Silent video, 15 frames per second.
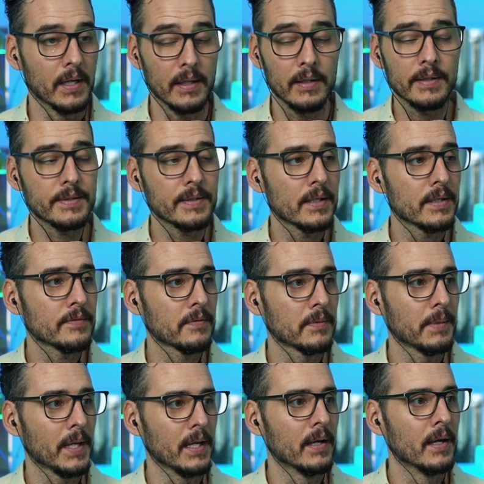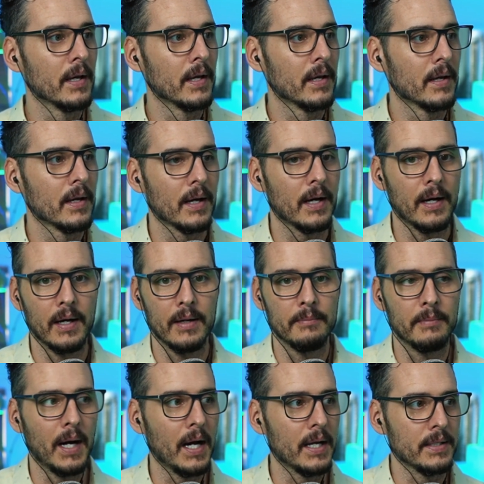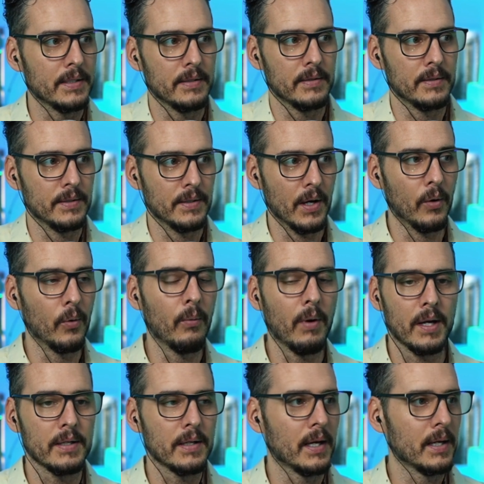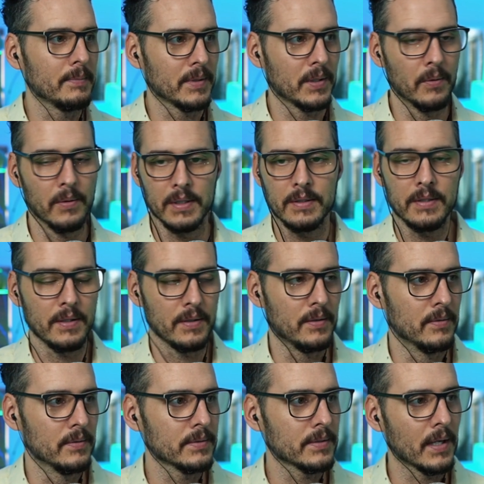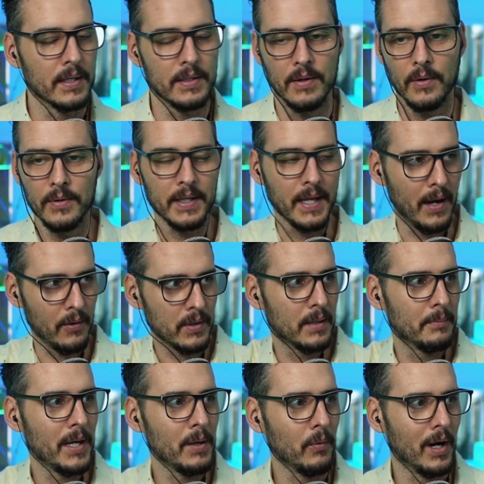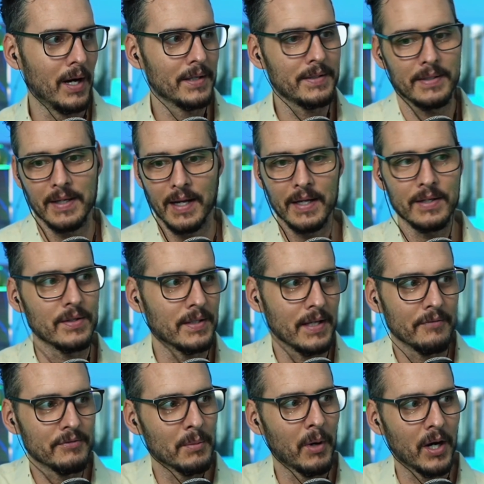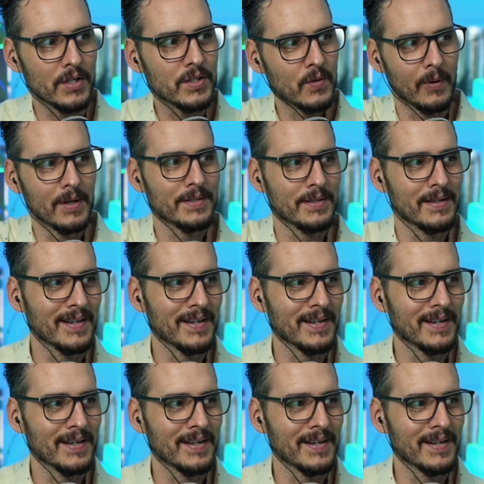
At least it is for me. I know what I'm going to use. I know the outcome I want, and I just have to march towards it.